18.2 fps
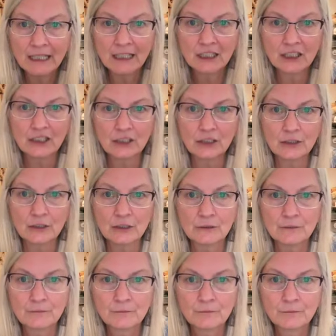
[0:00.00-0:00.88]
Thank
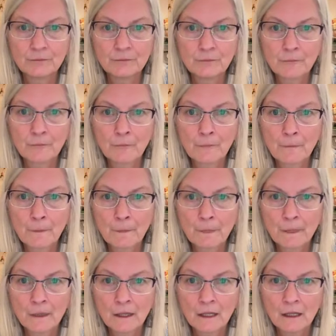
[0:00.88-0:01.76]
you.
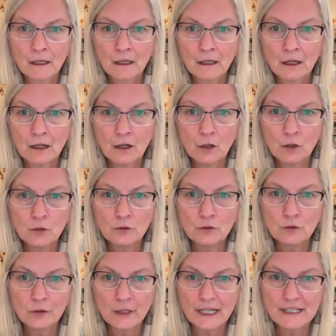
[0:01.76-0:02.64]

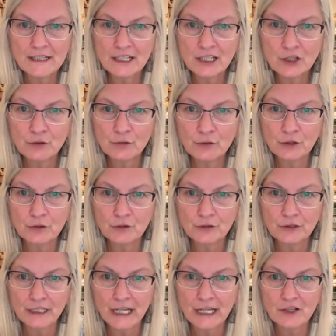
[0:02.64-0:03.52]
Old Crazy Crow
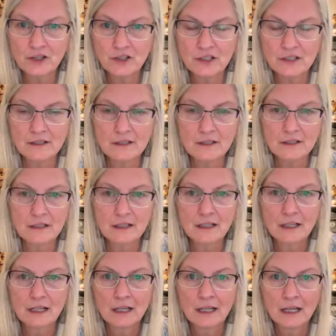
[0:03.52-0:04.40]

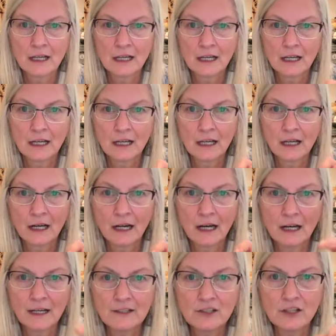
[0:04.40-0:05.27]
Creations.
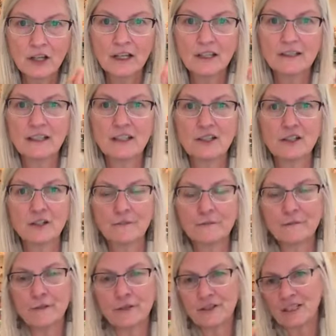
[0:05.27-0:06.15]
Is this
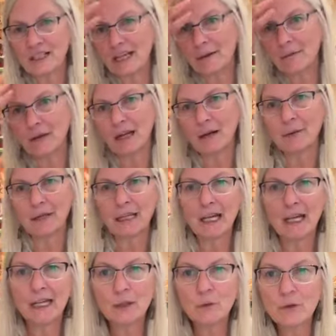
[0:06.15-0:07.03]
your first time
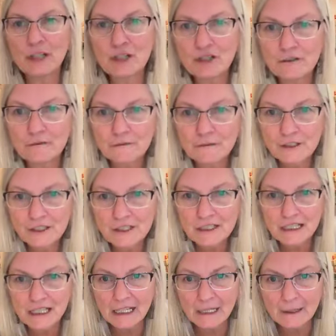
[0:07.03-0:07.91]
coming on? And what is your
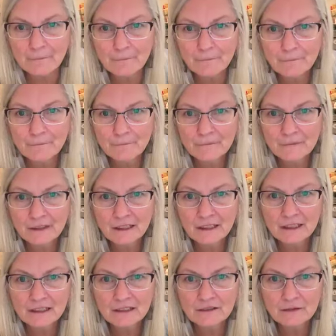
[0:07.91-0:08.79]
first name?
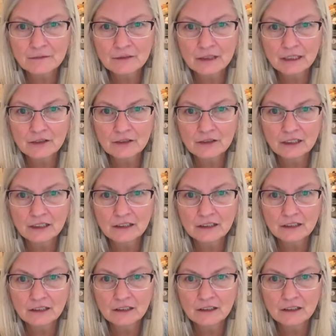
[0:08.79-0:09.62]
It's from Landry.